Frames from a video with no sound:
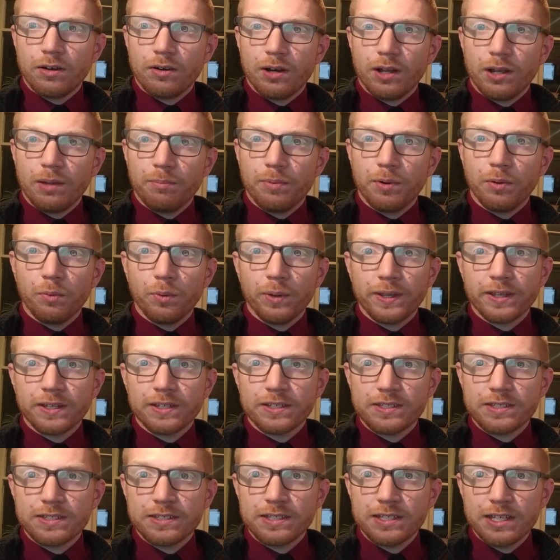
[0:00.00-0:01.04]
Right? But we
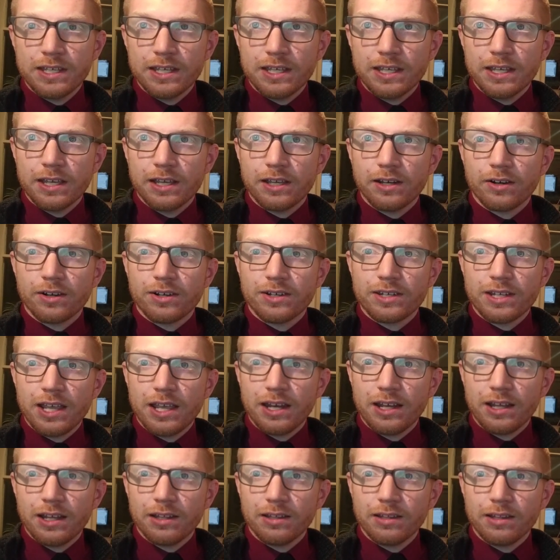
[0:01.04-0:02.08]
can see in our
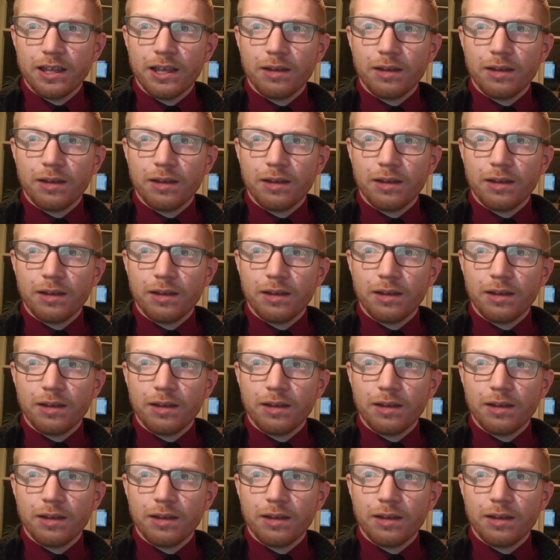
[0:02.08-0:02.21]
data,